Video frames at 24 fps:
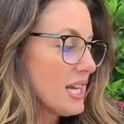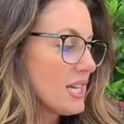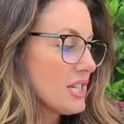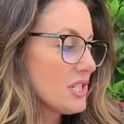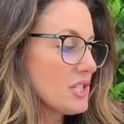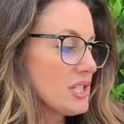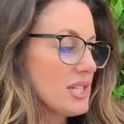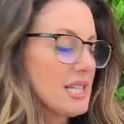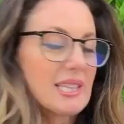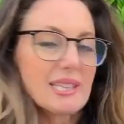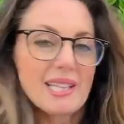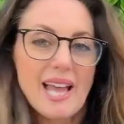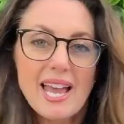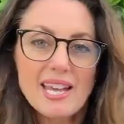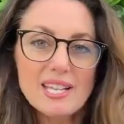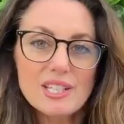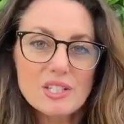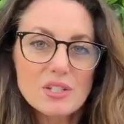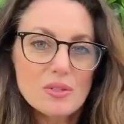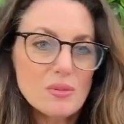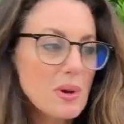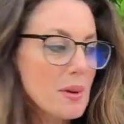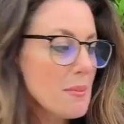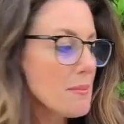she
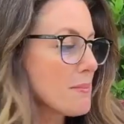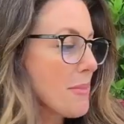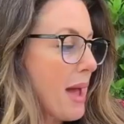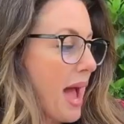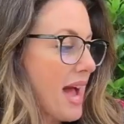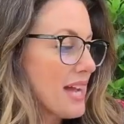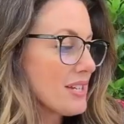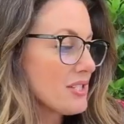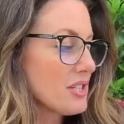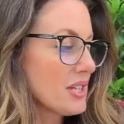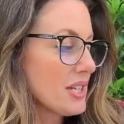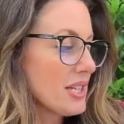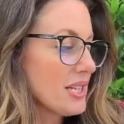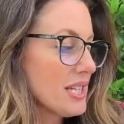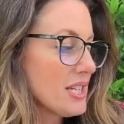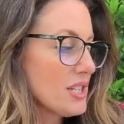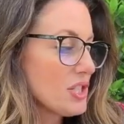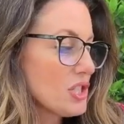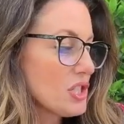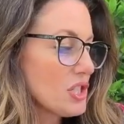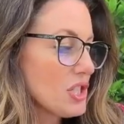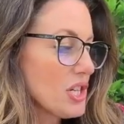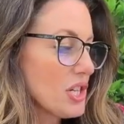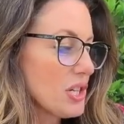liked to imagine
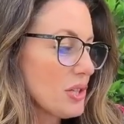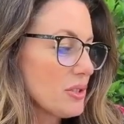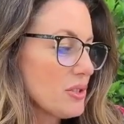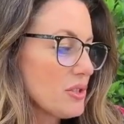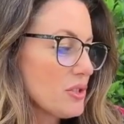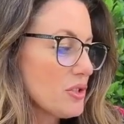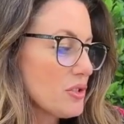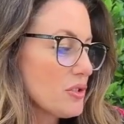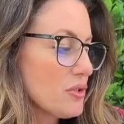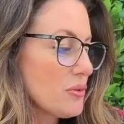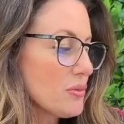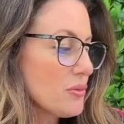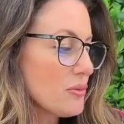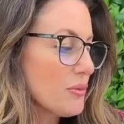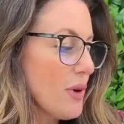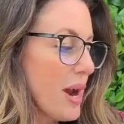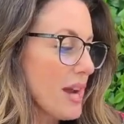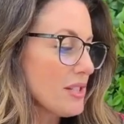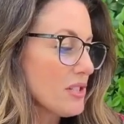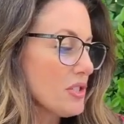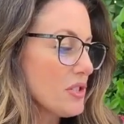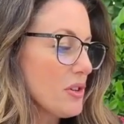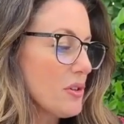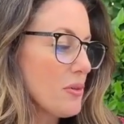she could
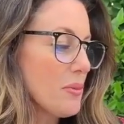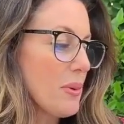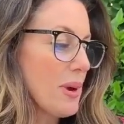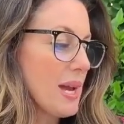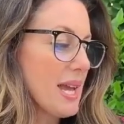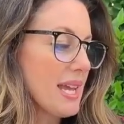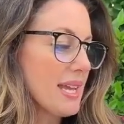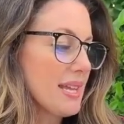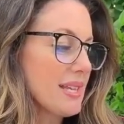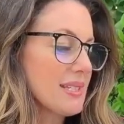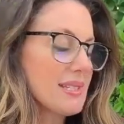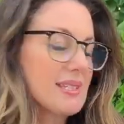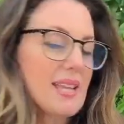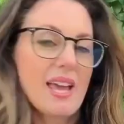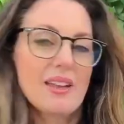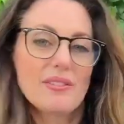stretch her wings